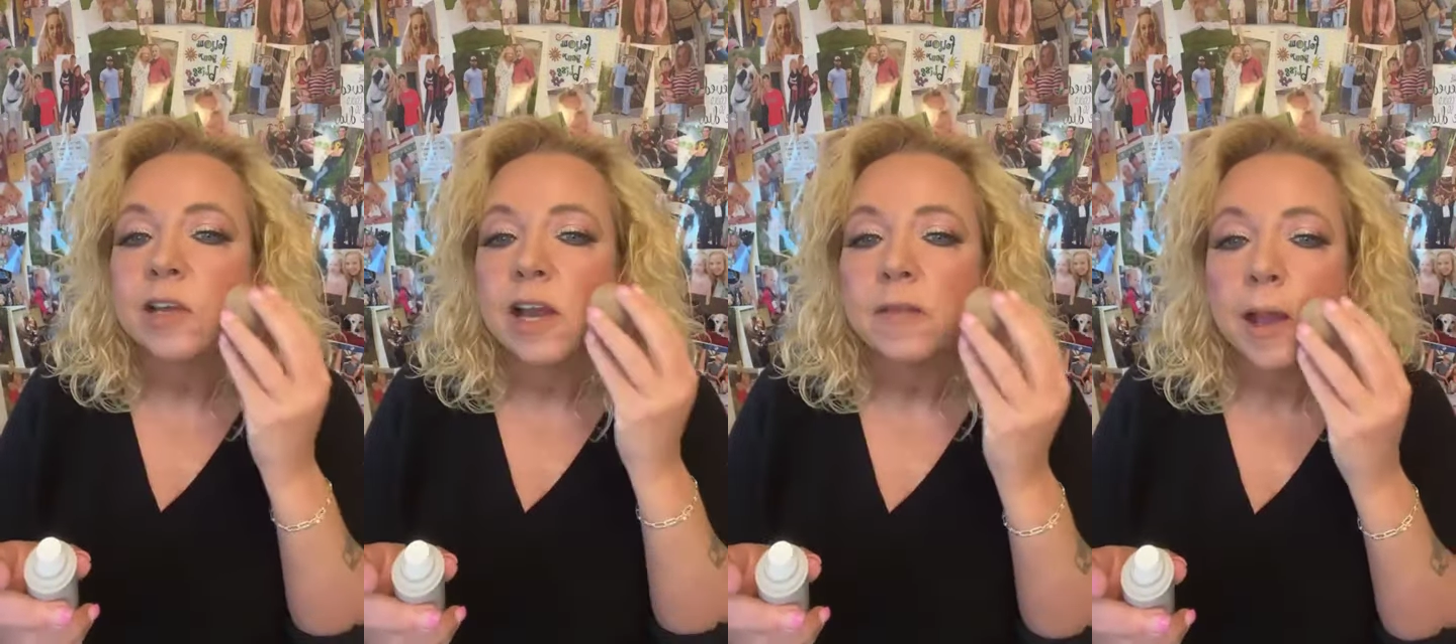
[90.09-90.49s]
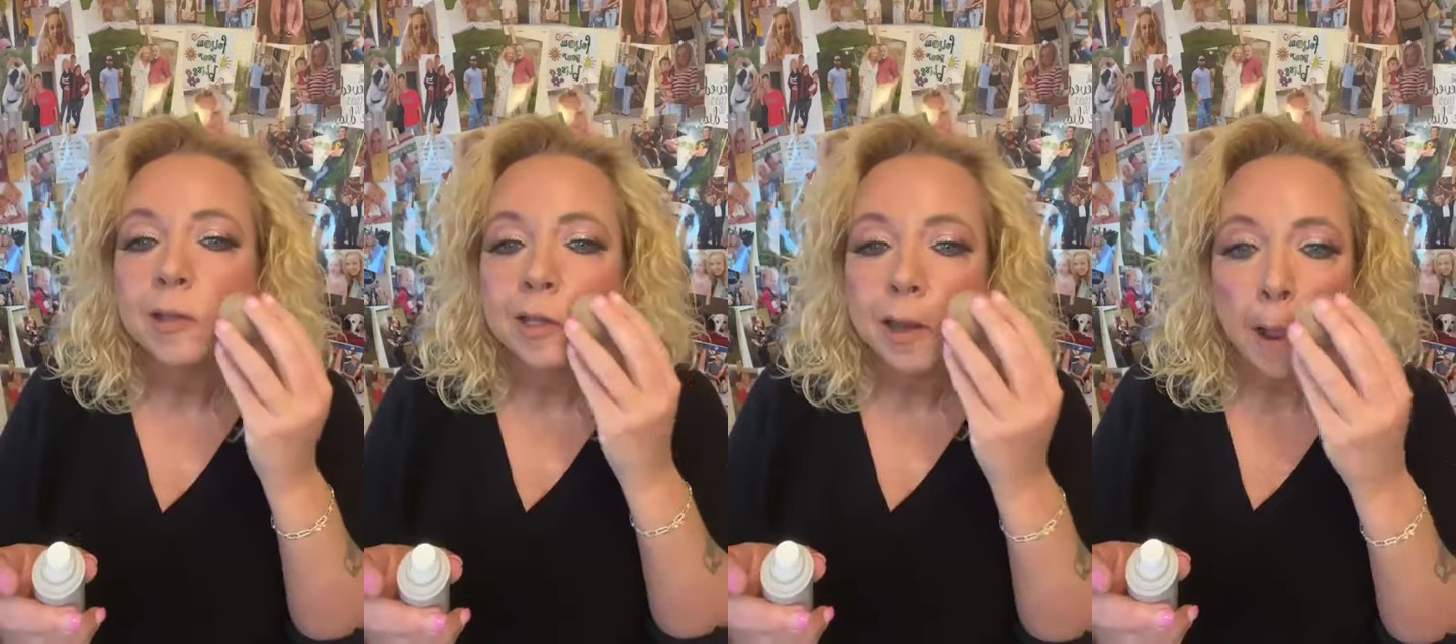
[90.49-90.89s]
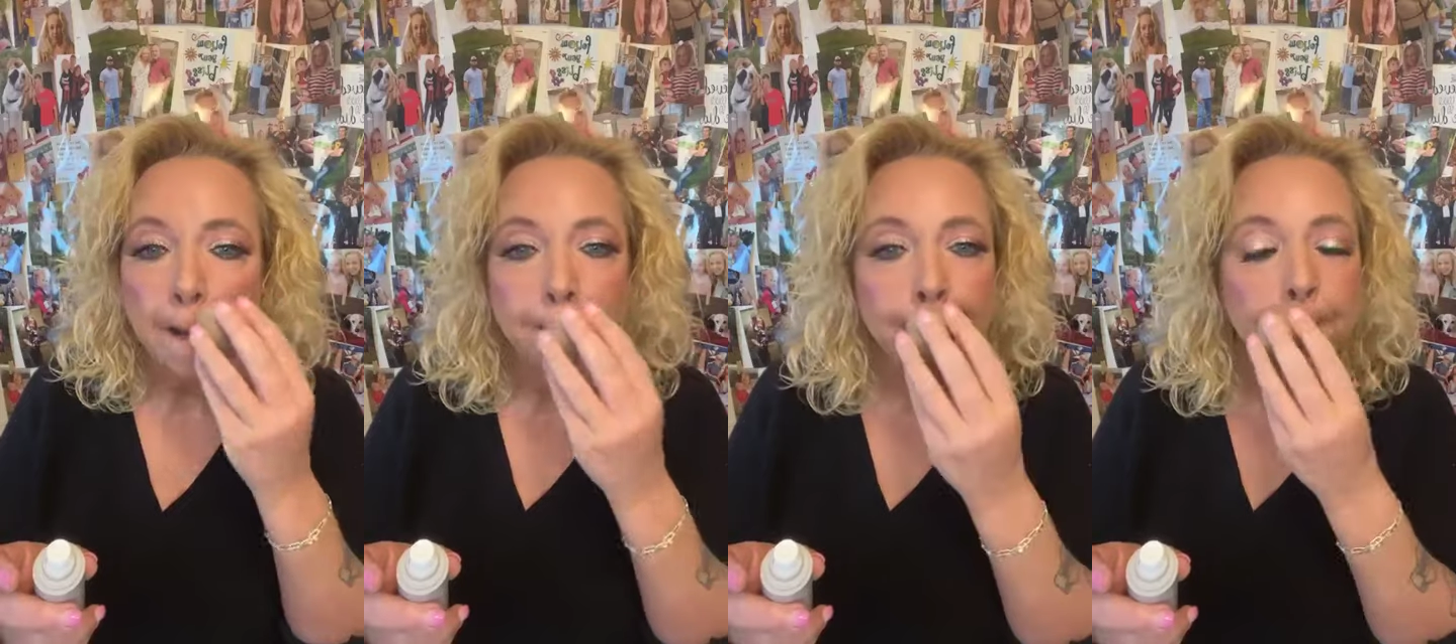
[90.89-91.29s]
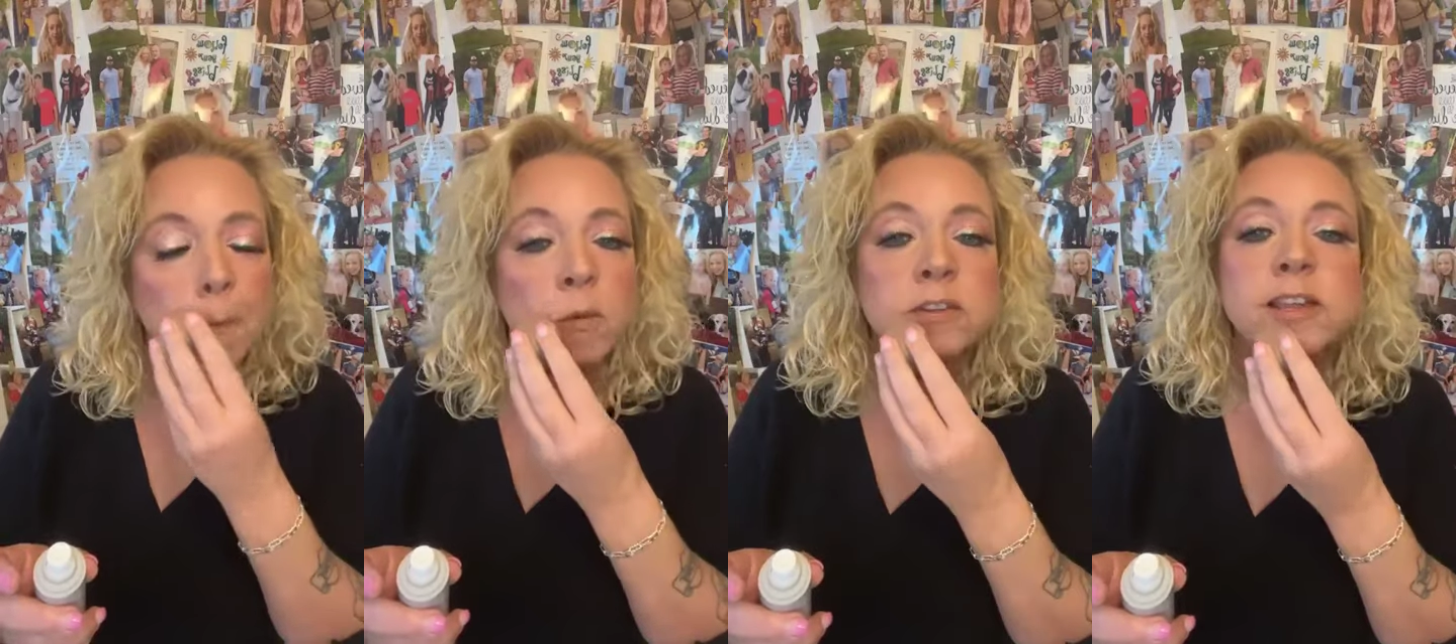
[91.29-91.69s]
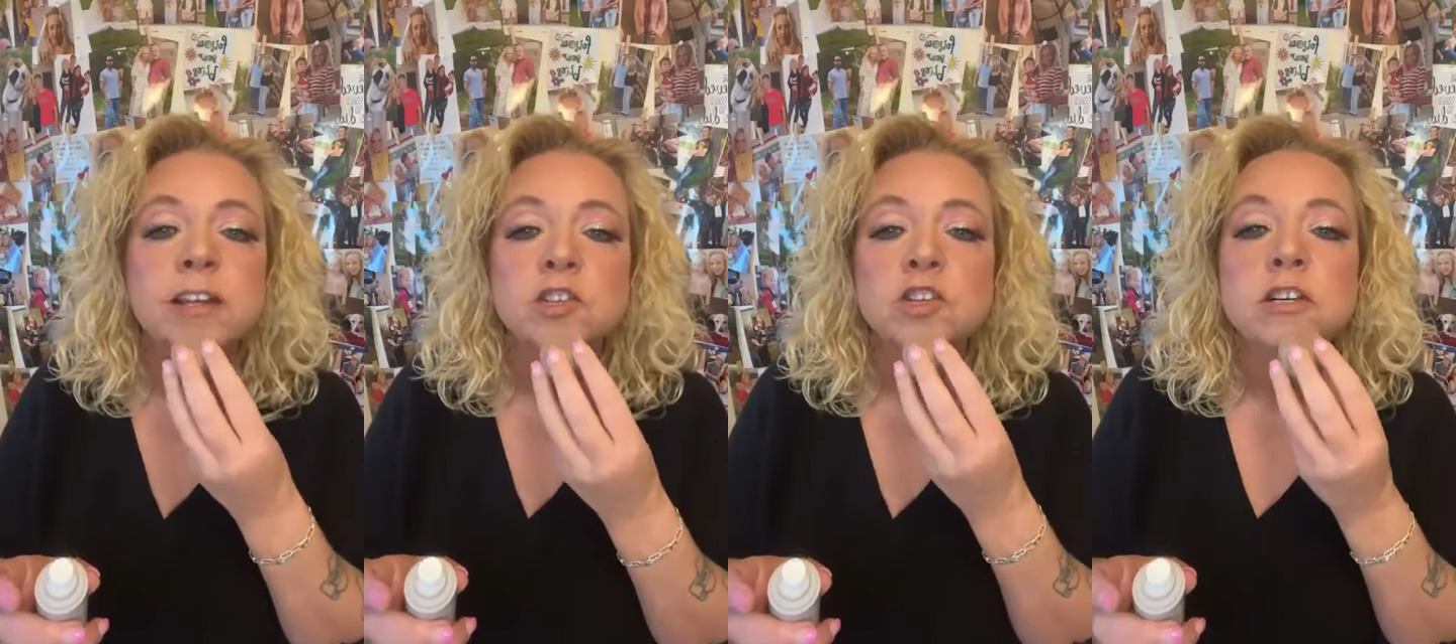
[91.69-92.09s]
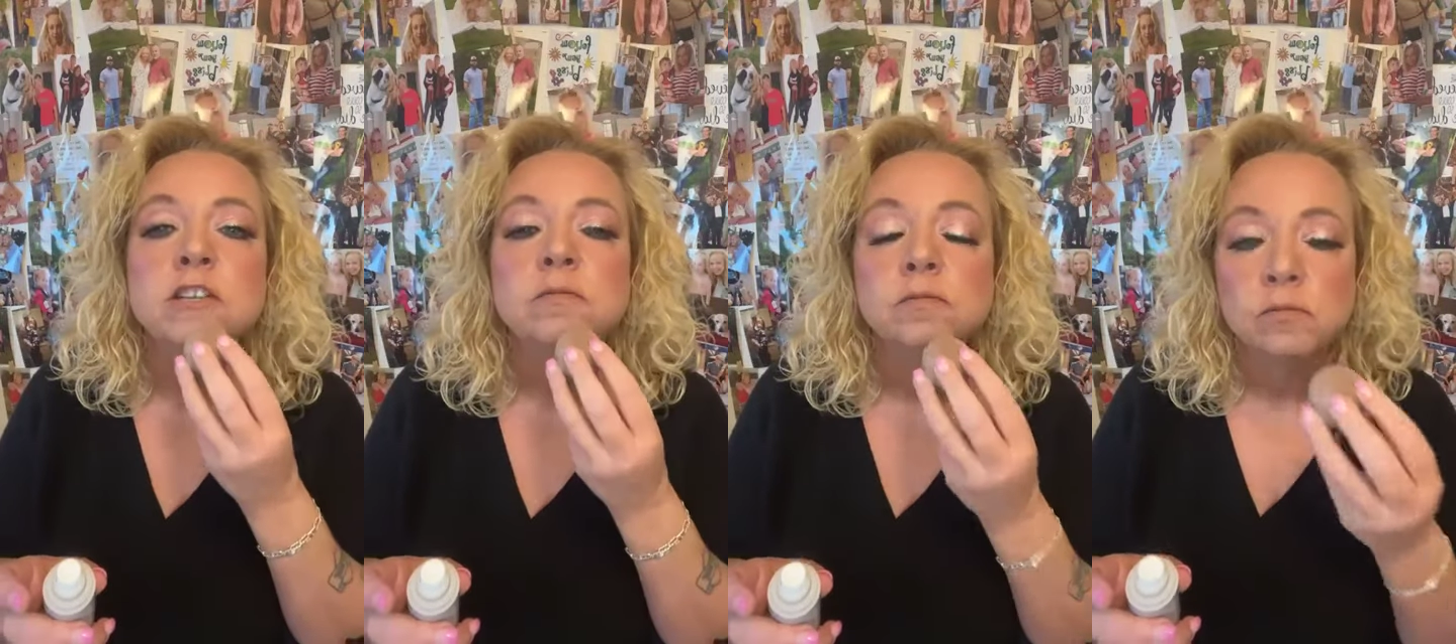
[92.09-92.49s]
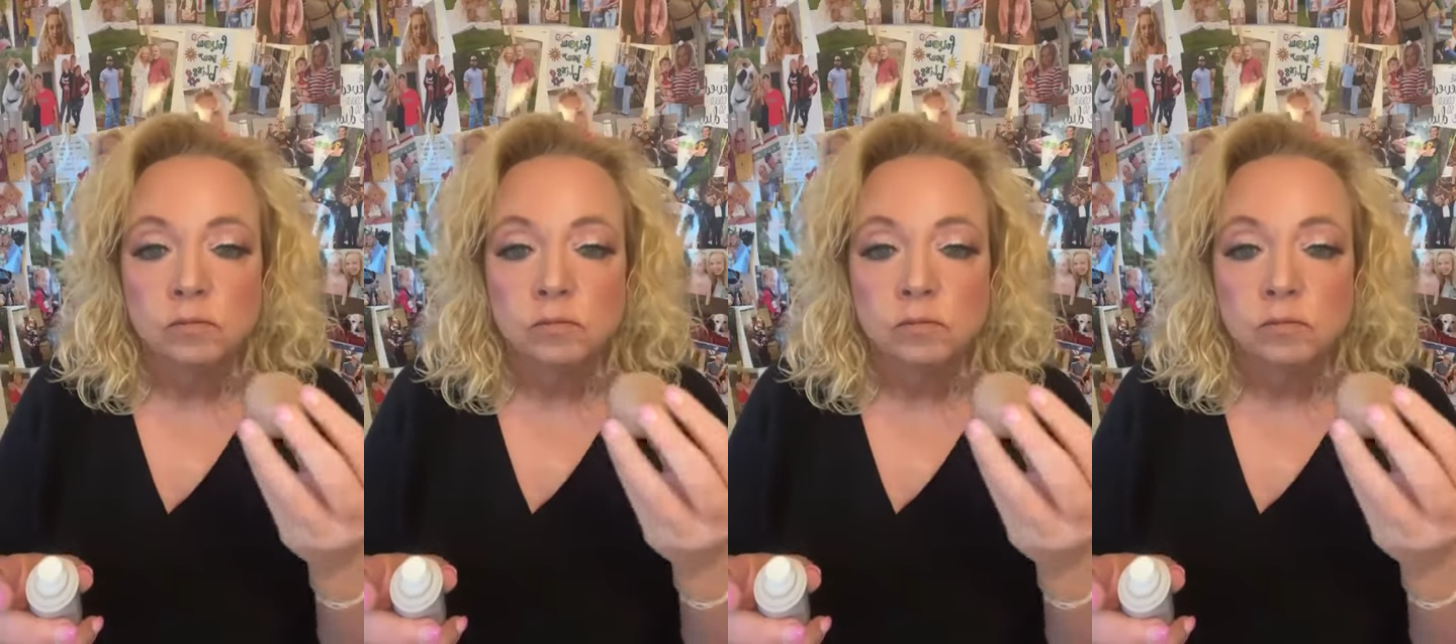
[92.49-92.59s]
and that's gonna help with texture.